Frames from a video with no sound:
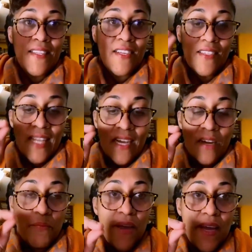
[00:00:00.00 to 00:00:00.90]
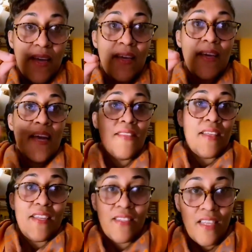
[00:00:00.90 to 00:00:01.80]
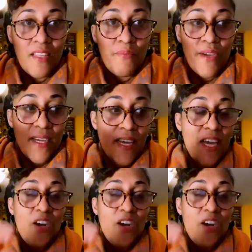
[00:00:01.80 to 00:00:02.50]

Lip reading: There's like a brick and then there's another brick,